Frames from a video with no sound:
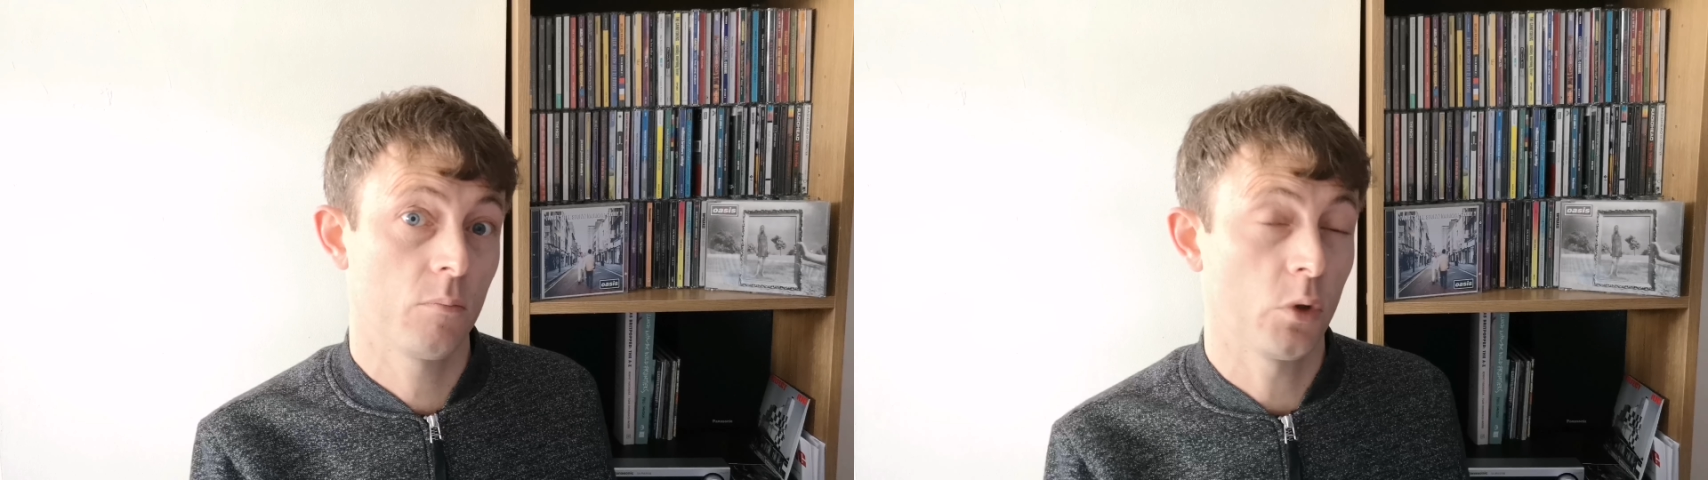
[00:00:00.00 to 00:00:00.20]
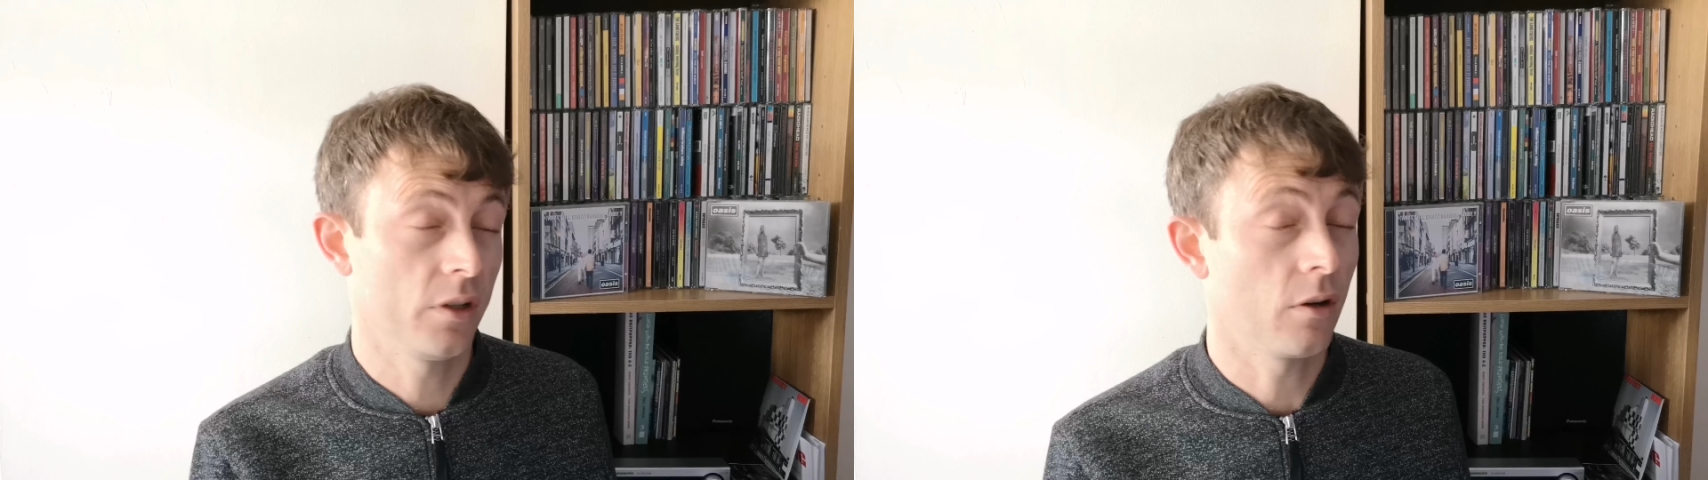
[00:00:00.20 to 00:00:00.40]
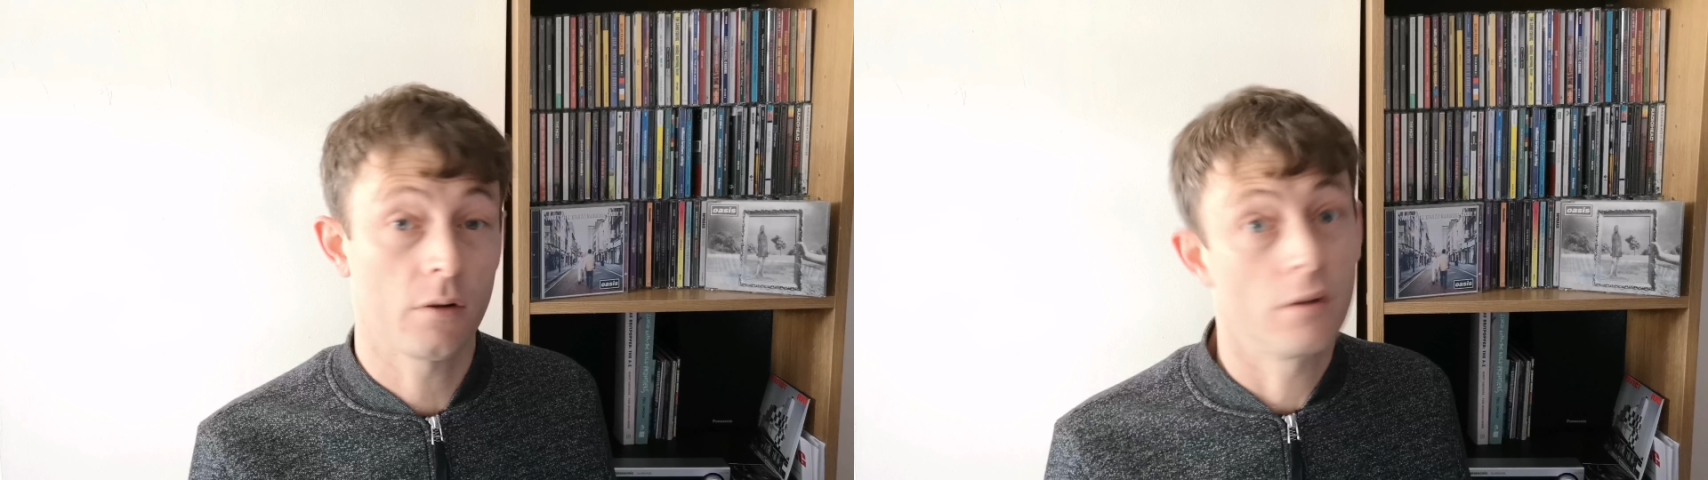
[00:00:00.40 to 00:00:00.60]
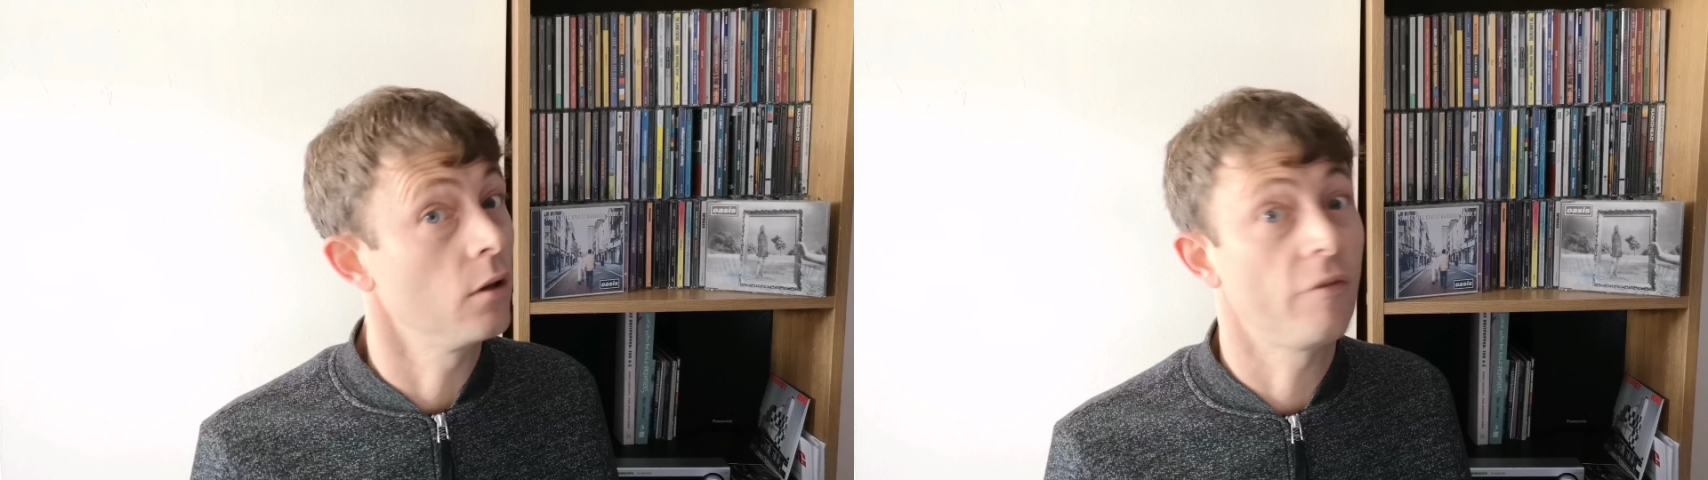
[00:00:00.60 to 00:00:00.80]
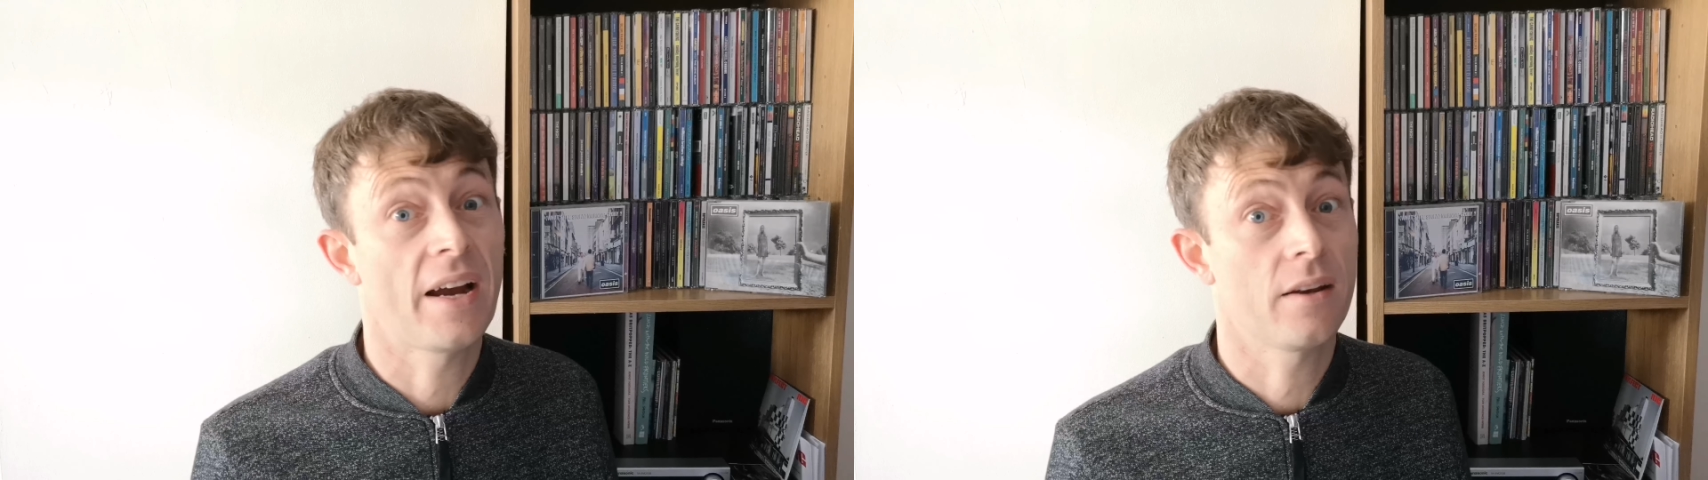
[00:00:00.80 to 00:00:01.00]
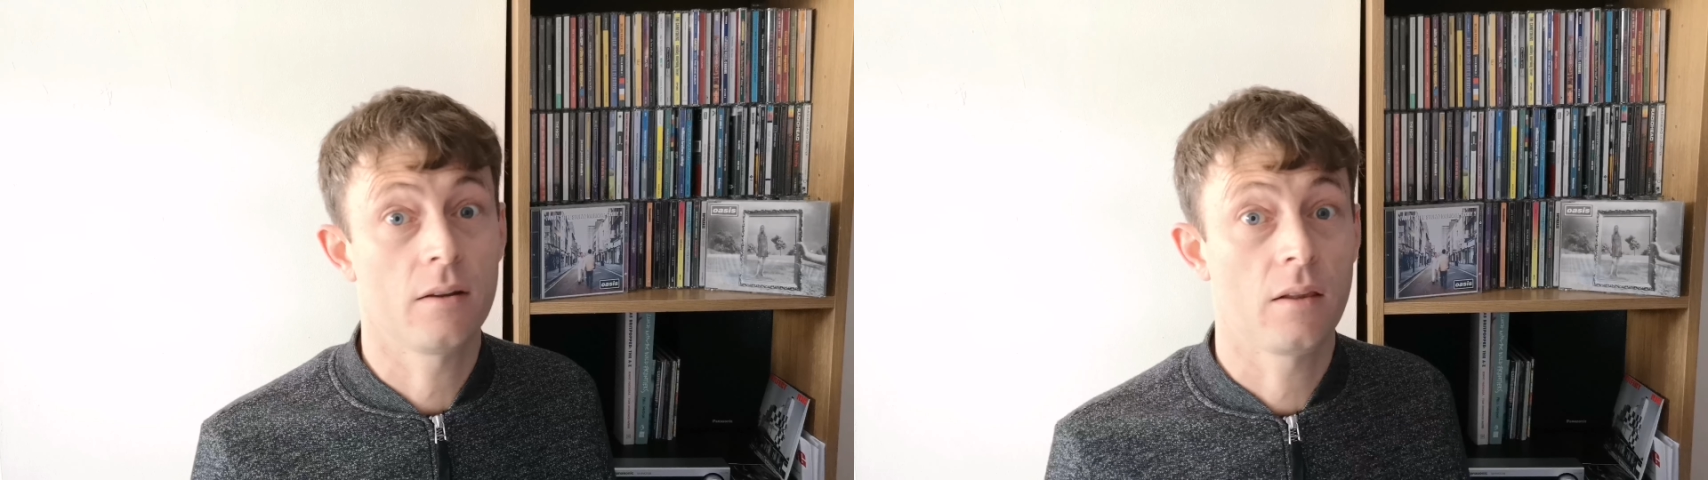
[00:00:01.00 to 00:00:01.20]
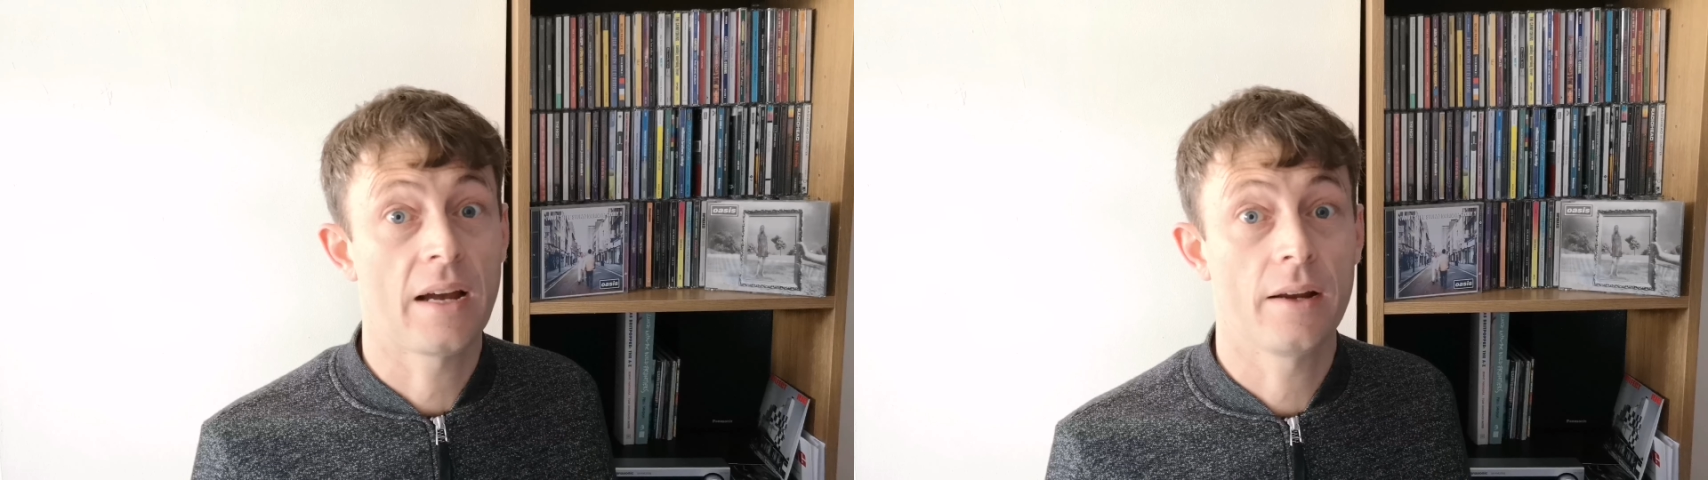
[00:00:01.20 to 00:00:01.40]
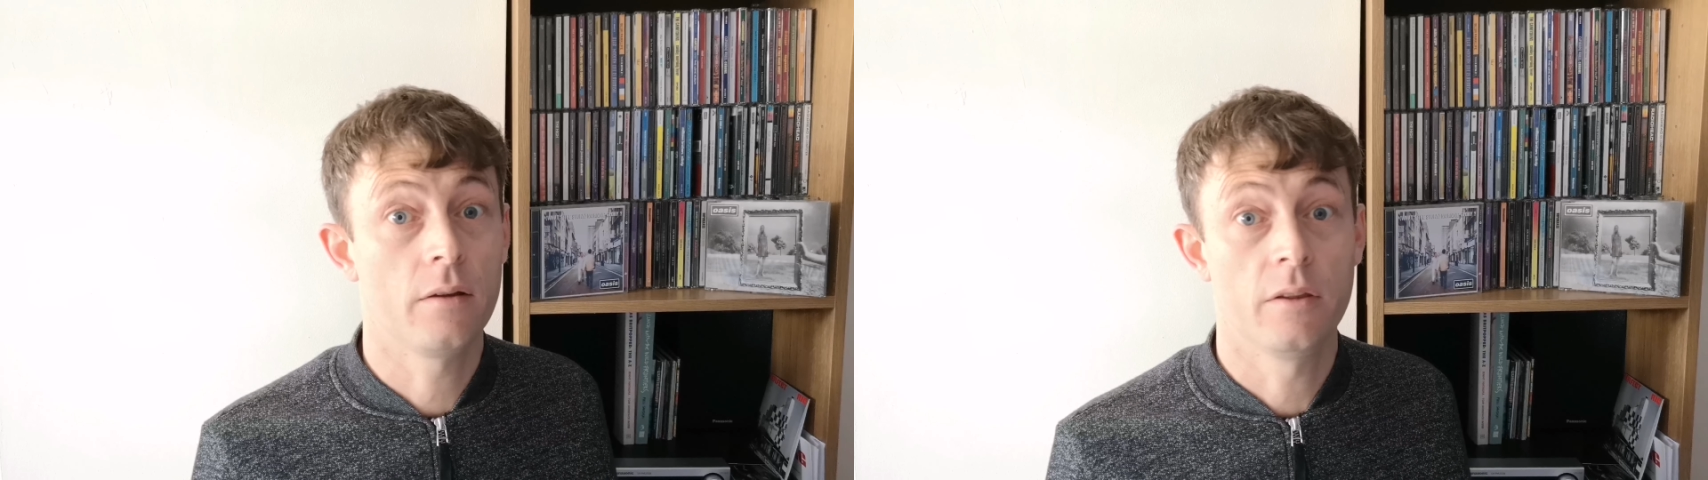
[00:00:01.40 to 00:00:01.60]
but you're not going to find it
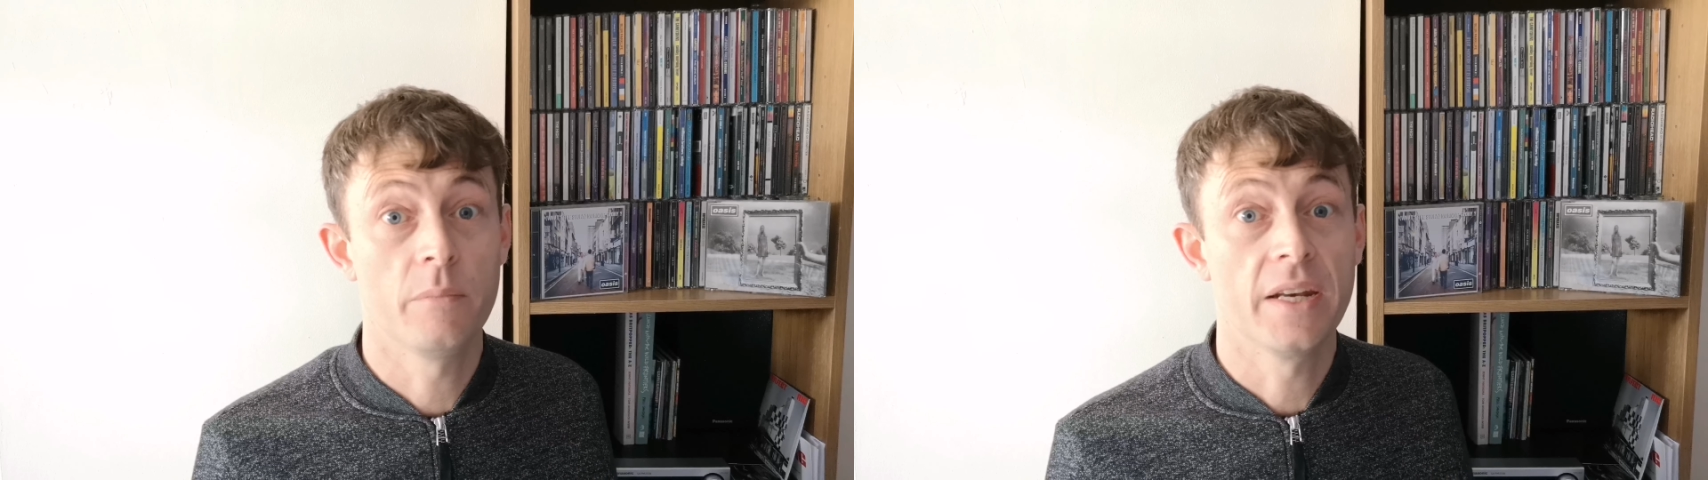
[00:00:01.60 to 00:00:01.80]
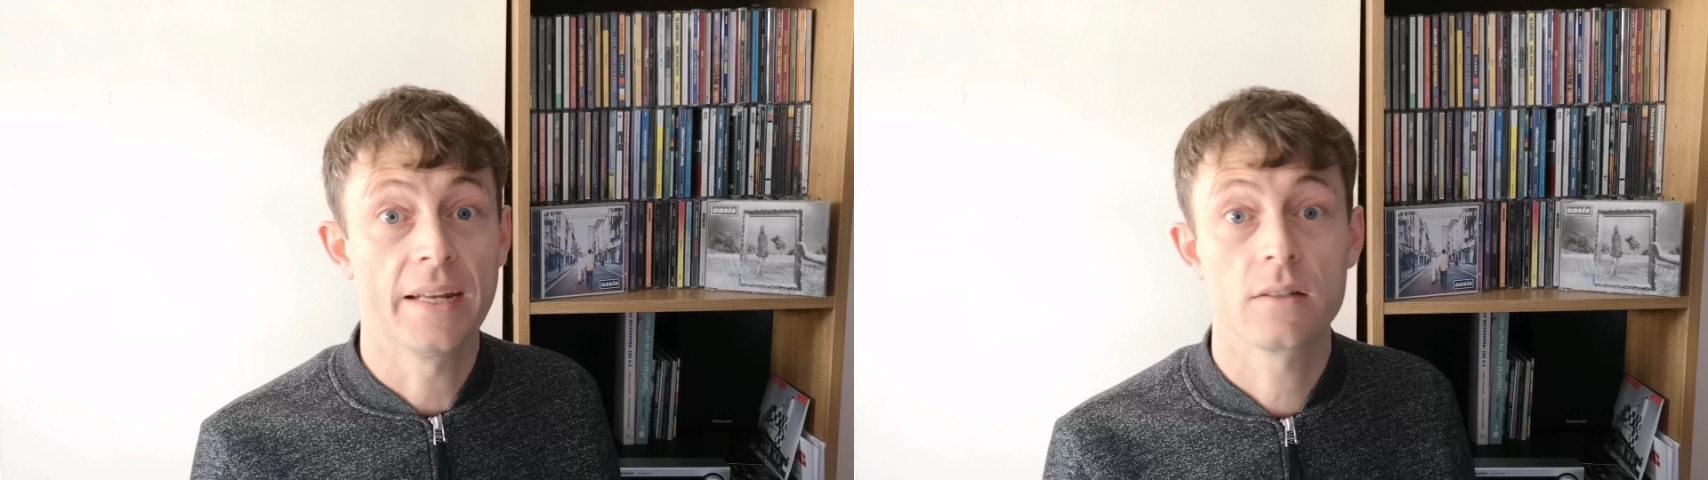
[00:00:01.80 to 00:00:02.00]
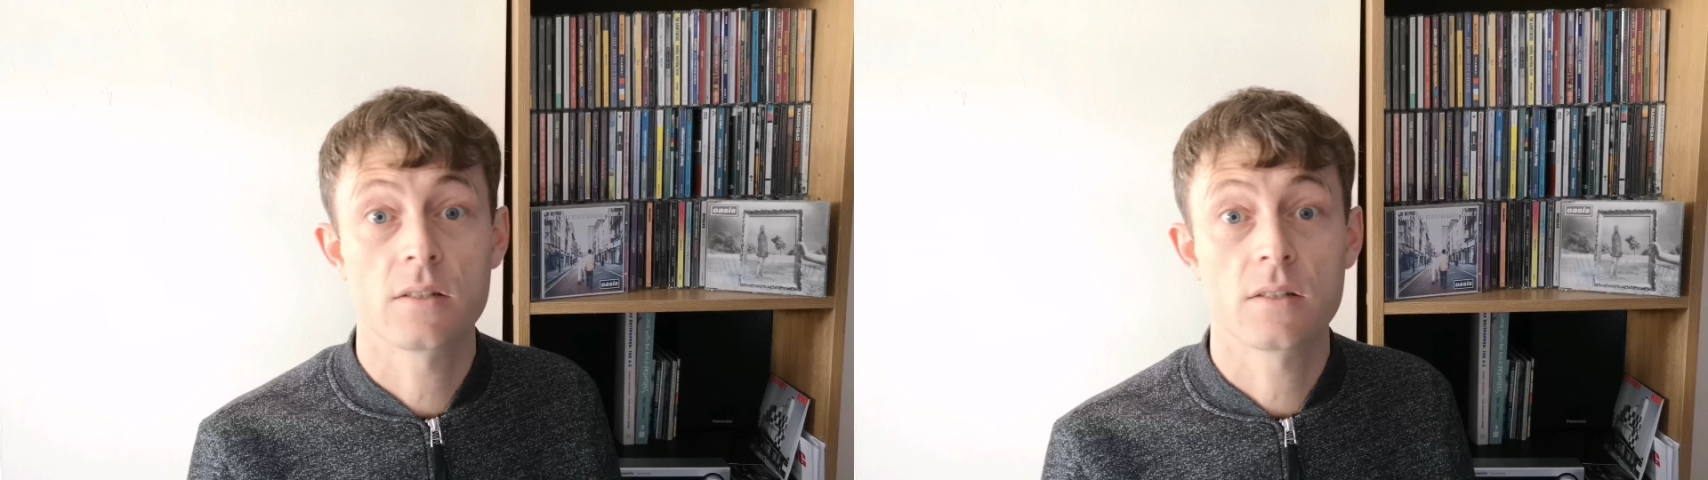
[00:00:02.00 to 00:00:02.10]
like at the minute.